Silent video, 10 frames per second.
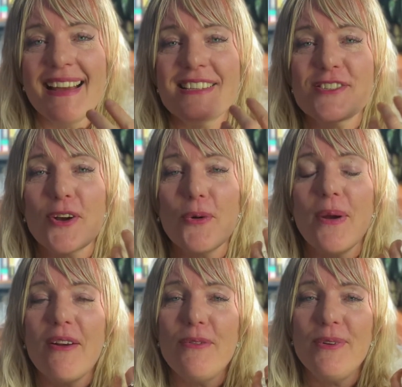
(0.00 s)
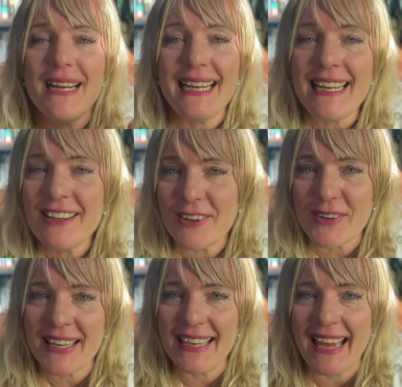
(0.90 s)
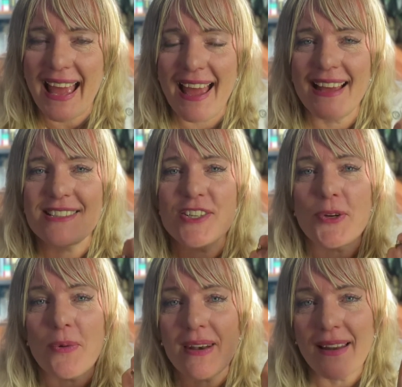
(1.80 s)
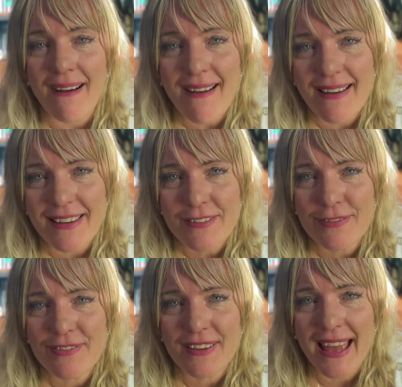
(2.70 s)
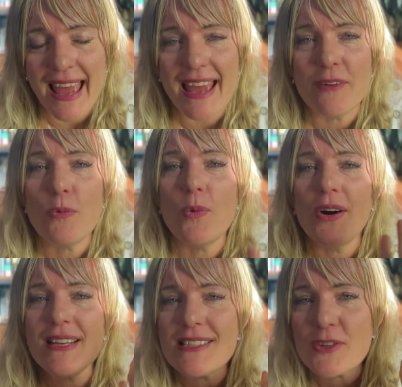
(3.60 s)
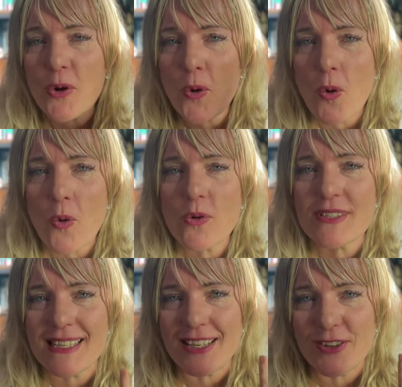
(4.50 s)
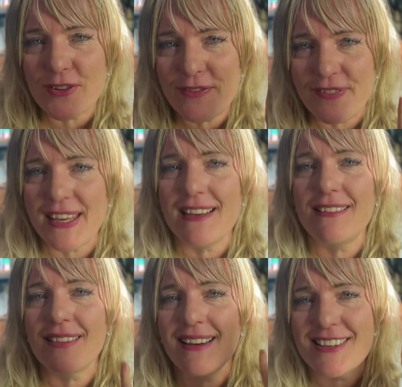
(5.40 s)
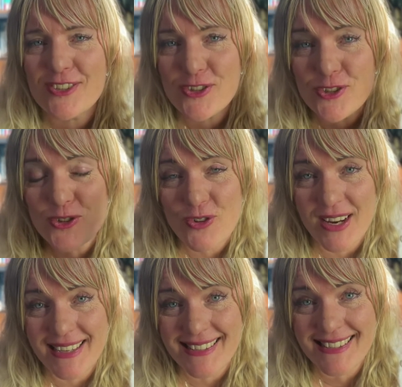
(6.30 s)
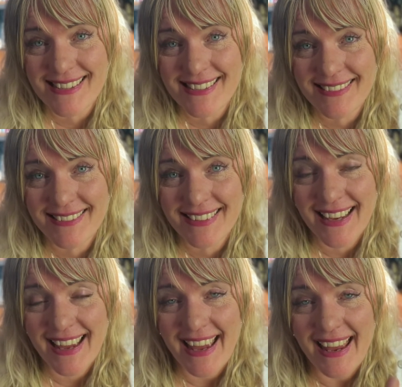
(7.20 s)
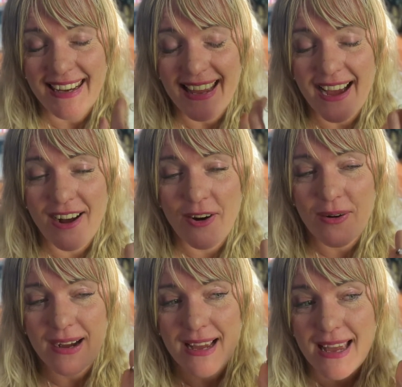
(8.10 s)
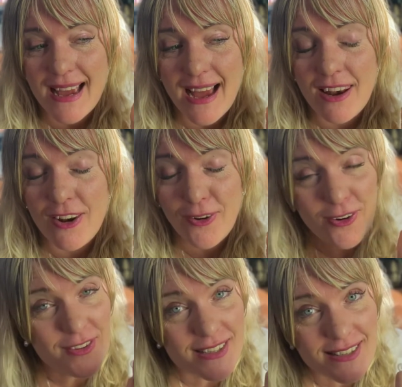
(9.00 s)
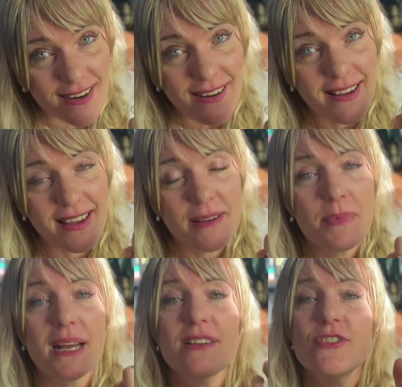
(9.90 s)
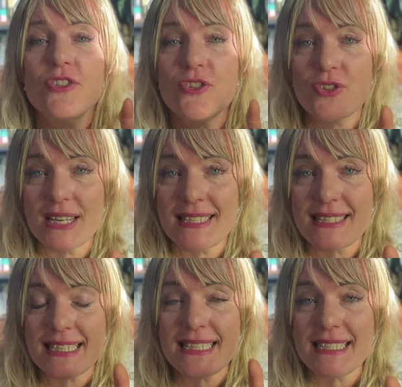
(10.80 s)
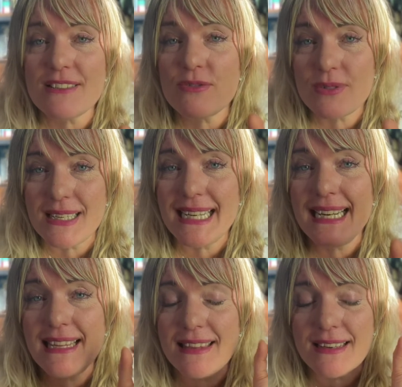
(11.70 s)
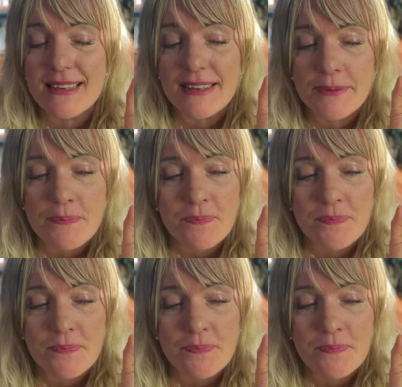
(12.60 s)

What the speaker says: So really looking at your life and what is causing you to feel stressed. Now, a lot of the time, stress isn't really the